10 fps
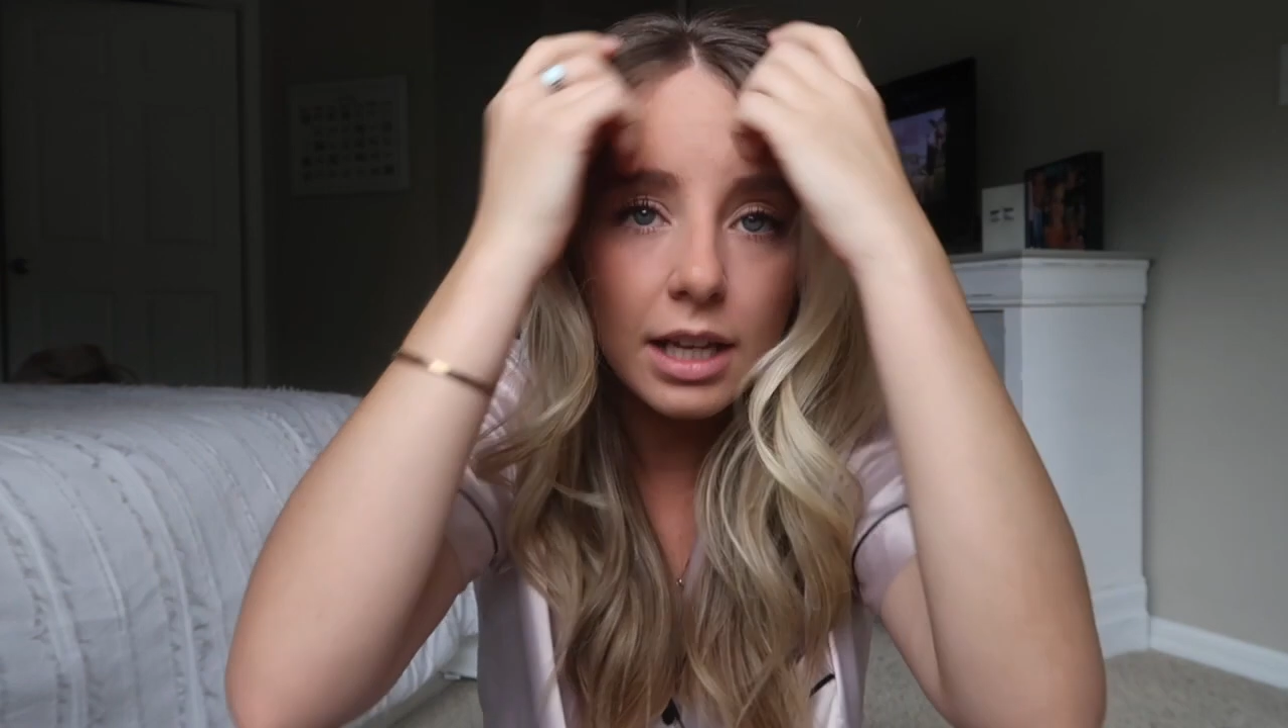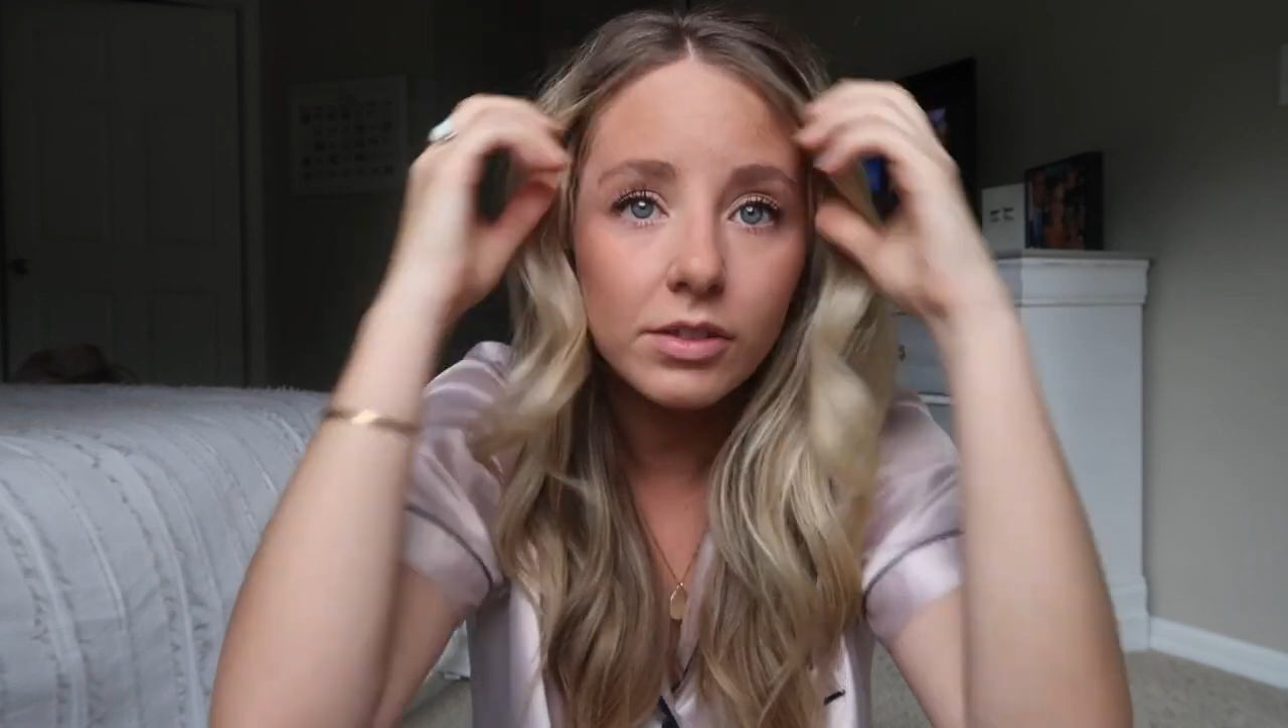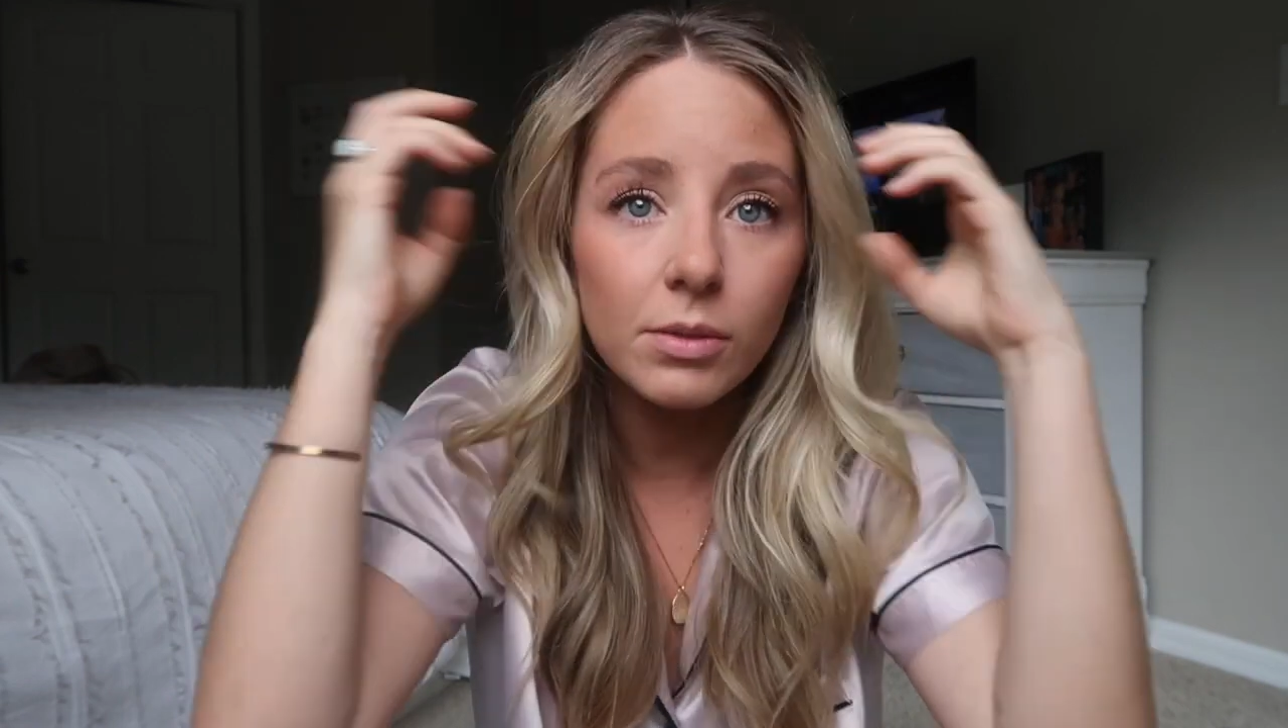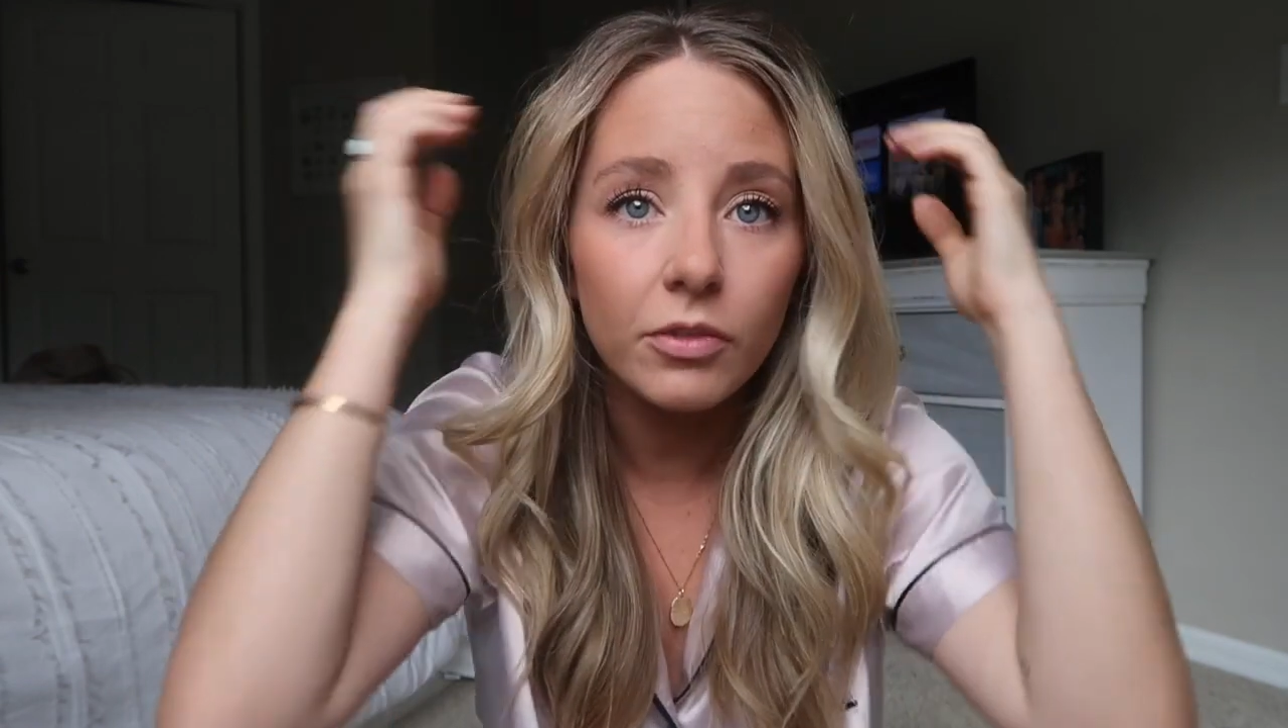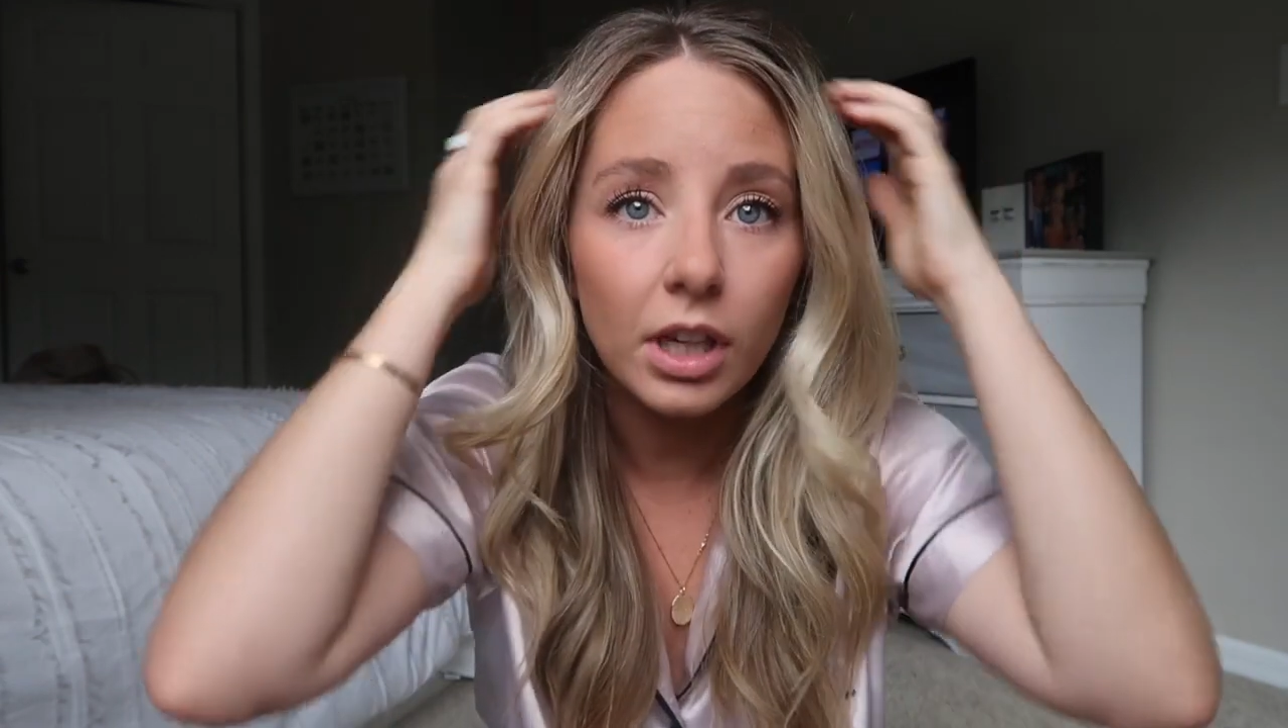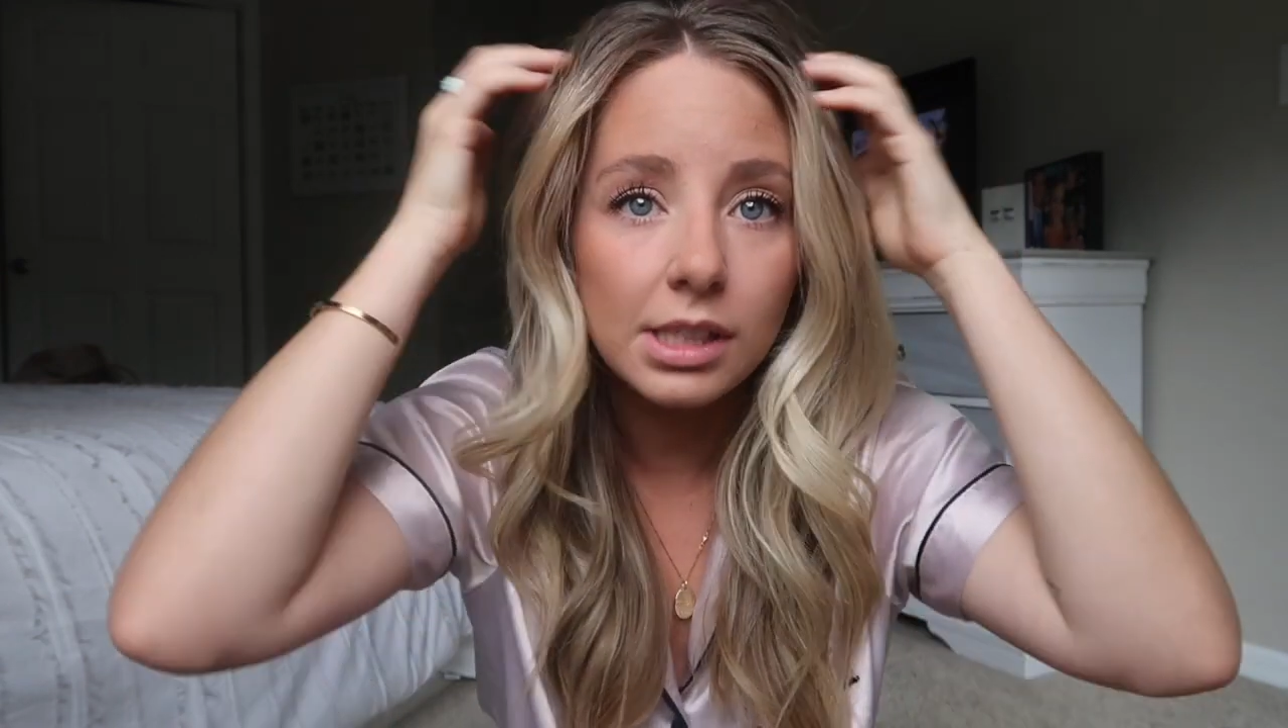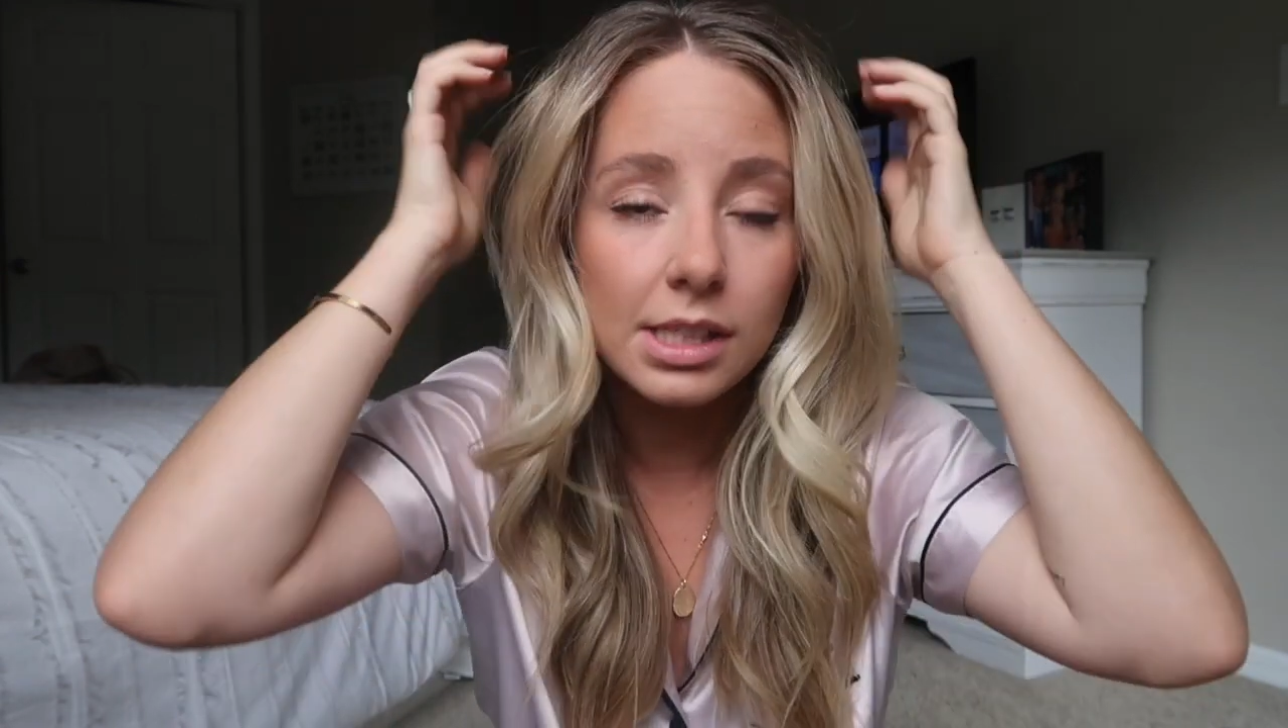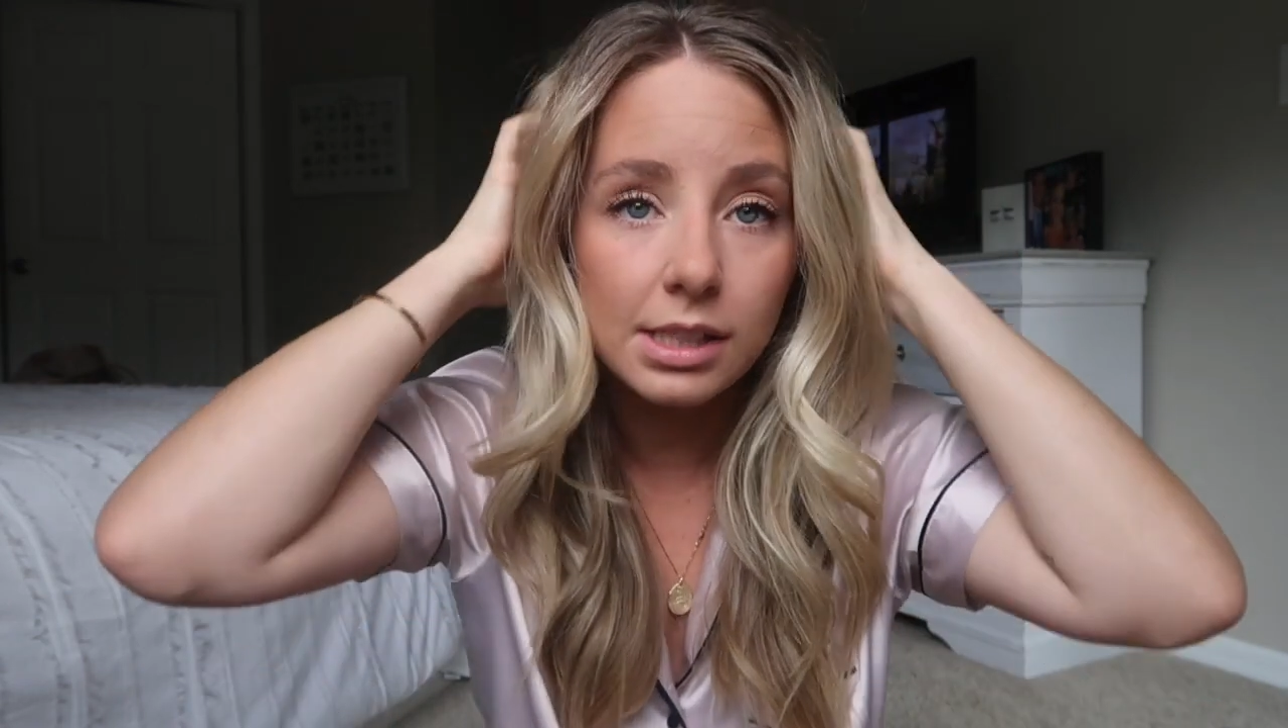I have some friends